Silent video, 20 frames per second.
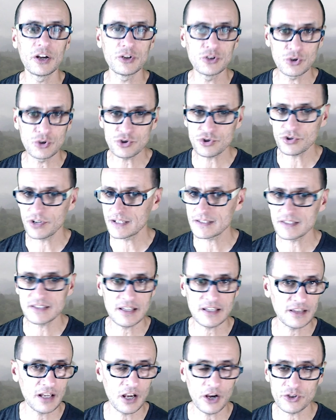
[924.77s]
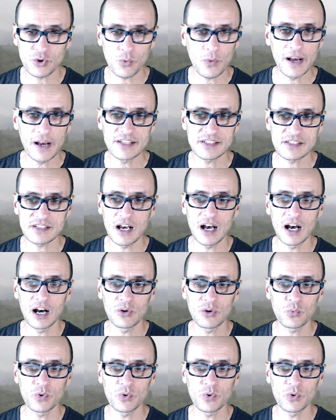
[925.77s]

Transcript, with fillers: nutrients that they otherwise uh,